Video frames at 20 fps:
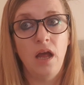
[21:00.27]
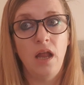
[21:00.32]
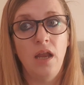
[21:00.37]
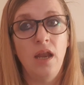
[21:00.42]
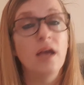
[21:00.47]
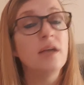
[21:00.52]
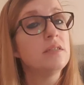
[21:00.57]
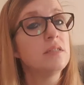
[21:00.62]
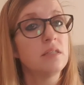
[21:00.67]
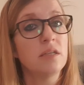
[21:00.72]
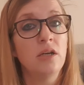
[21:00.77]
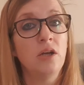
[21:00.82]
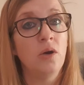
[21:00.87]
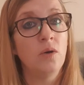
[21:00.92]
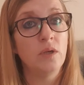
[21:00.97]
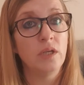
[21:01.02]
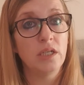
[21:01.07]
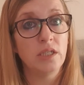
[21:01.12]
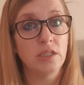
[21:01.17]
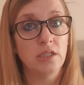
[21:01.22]
Lester
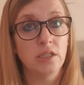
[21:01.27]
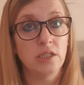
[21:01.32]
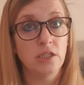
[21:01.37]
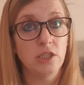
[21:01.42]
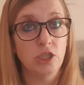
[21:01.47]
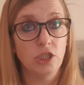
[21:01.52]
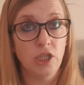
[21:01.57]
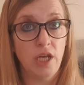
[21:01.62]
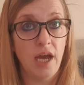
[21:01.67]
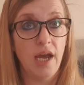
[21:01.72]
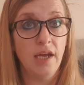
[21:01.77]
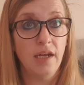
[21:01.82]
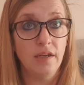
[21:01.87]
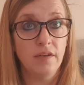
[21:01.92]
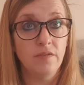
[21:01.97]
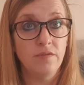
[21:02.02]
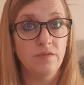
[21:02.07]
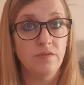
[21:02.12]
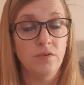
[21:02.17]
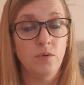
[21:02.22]
Likens' check
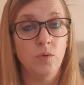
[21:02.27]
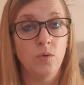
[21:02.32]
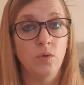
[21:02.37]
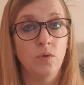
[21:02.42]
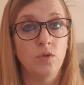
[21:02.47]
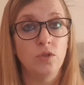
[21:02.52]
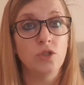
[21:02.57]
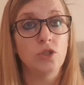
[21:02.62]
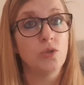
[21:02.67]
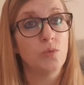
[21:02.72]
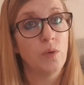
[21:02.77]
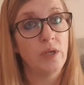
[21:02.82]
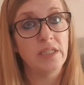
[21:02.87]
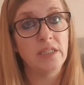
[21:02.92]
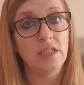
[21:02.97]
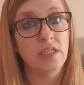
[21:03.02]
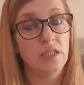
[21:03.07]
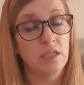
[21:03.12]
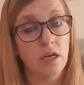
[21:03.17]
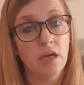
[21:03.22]
for
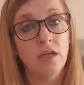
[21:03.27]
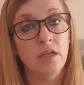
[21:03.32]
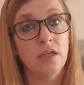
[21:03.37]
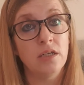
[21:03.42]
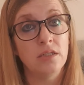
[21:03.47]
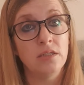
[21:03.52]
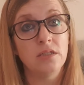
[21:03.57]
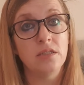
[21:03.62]
$20